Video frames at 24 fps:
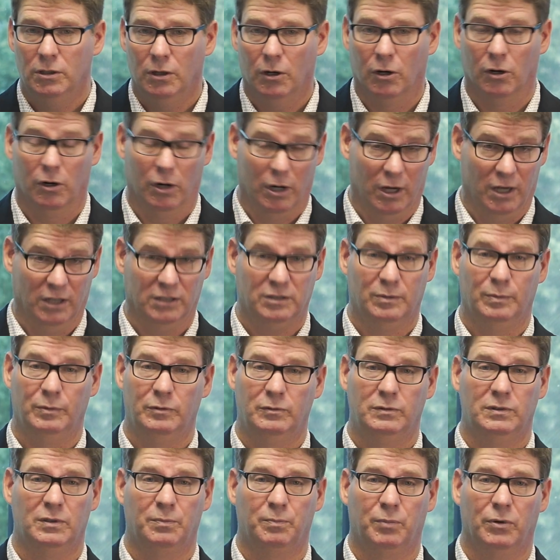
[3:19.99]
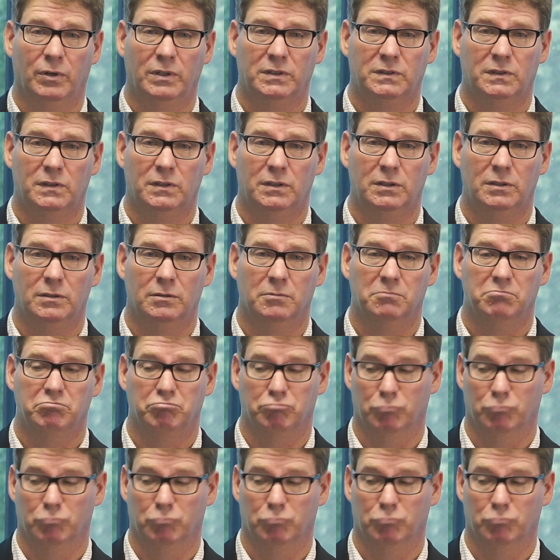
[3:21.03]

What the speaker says: Her husband was a president,